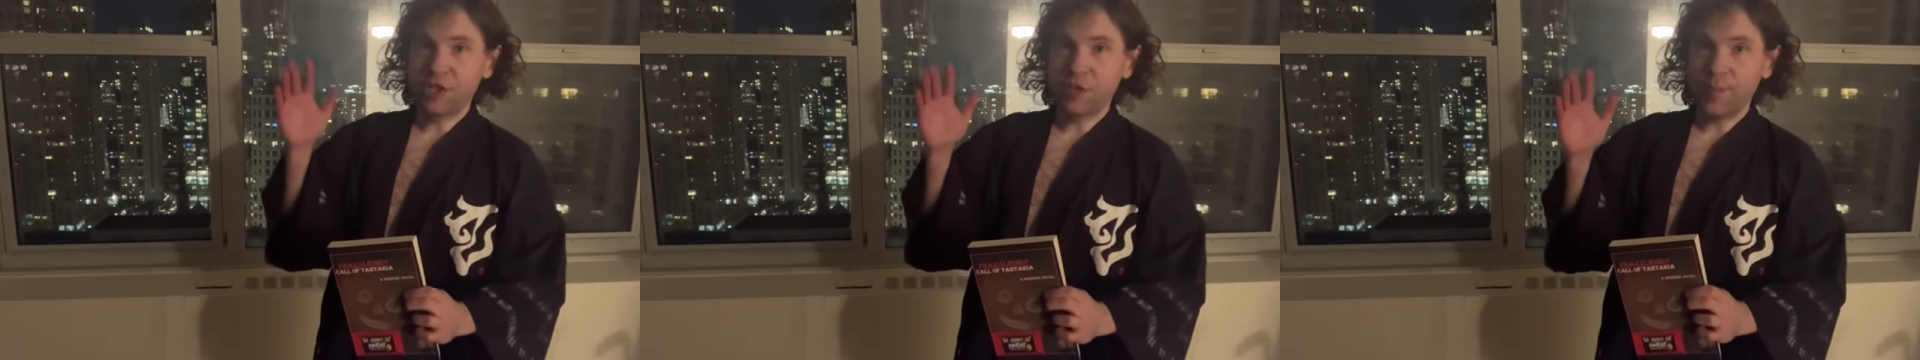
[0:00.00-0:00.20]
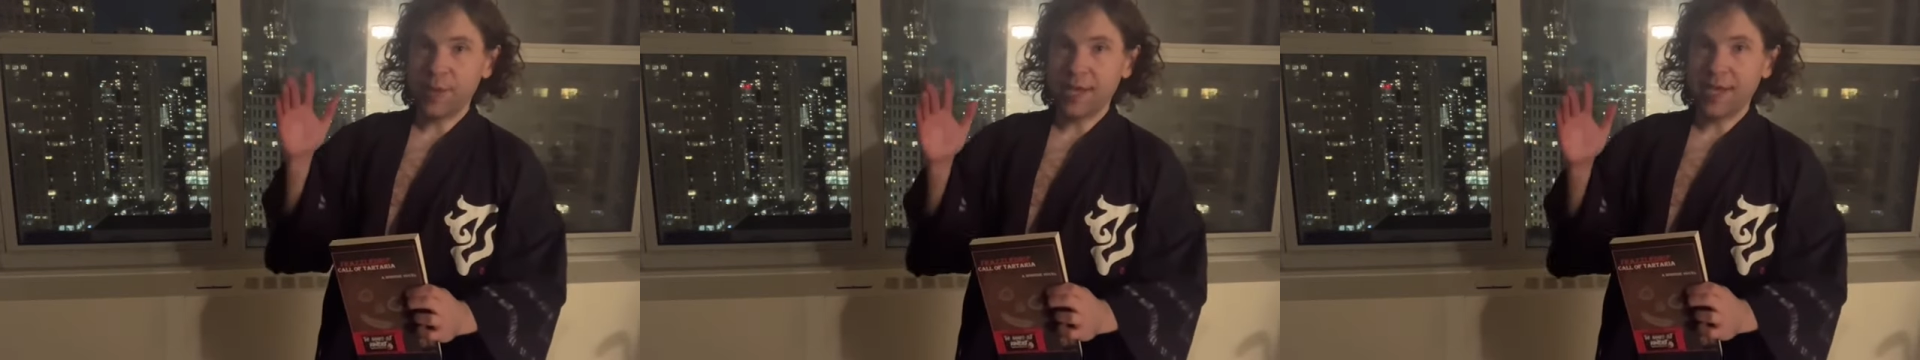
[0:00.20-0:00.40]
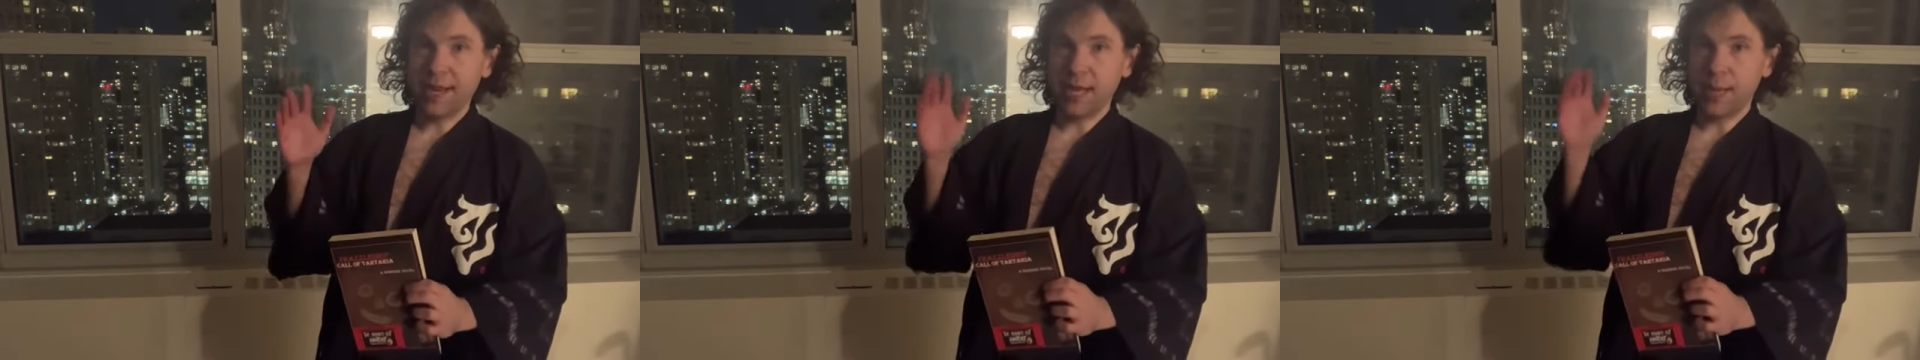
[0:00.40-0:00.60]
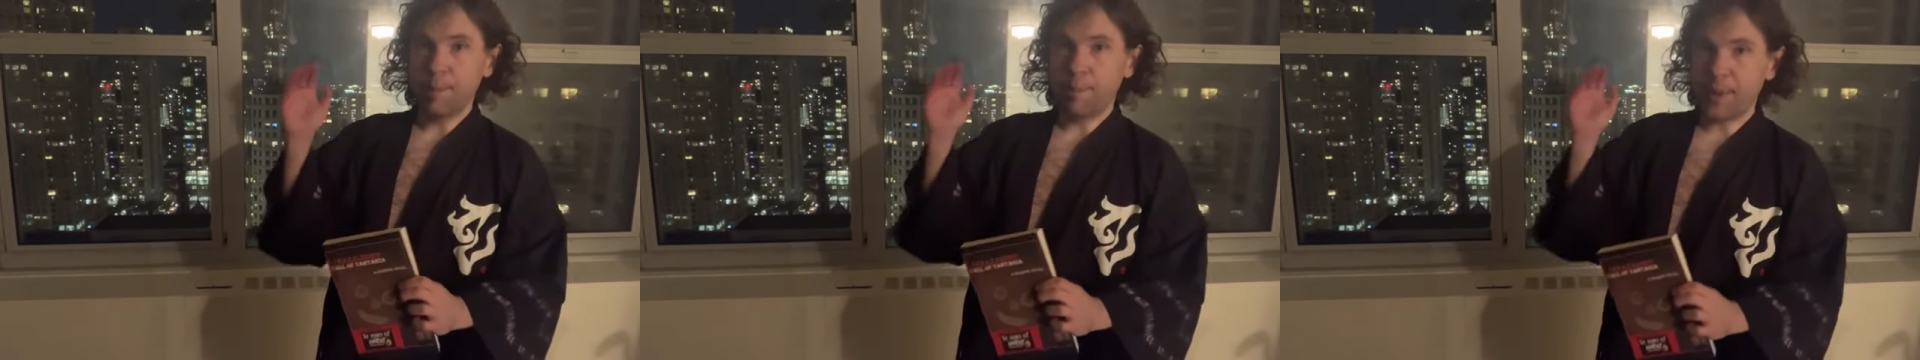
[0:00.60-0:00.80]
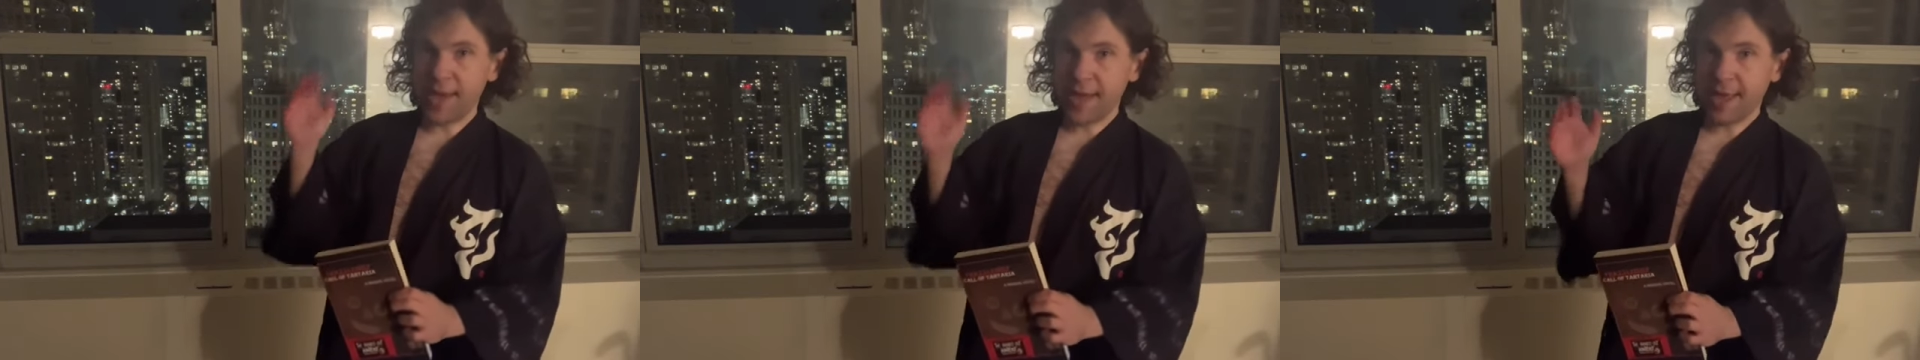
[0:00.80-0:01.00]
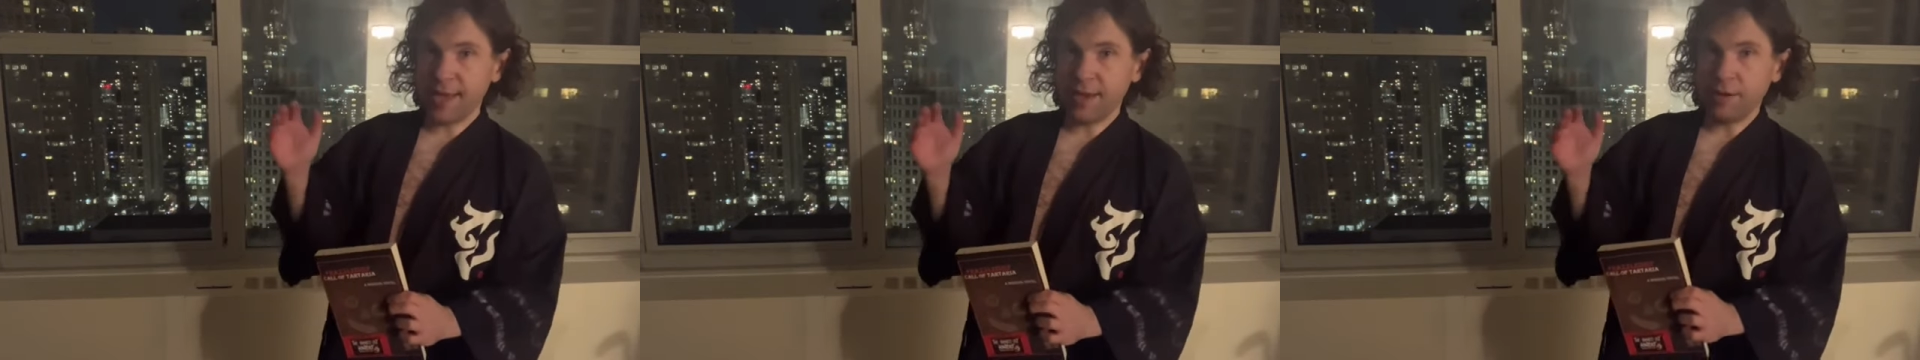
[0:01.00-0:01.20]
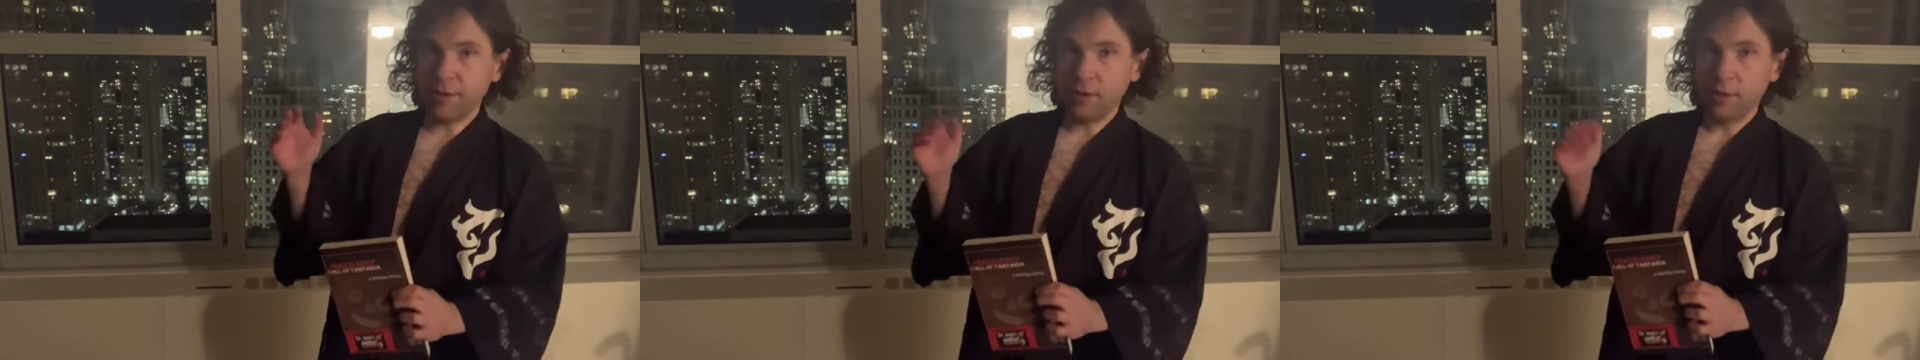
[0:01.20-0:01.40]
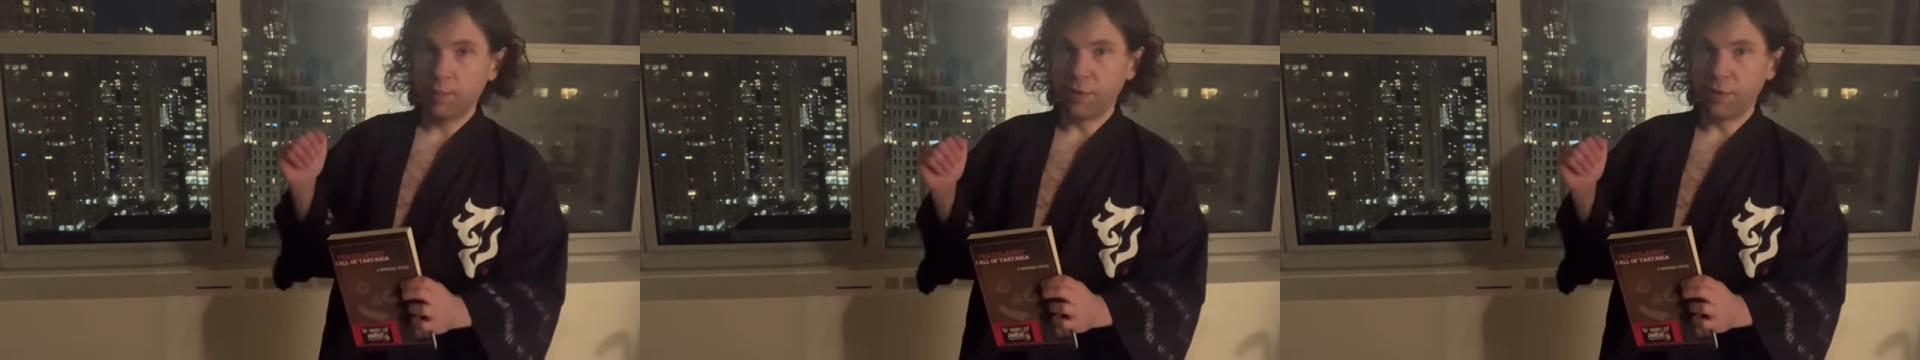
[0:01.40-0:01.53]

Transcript: to me getting banned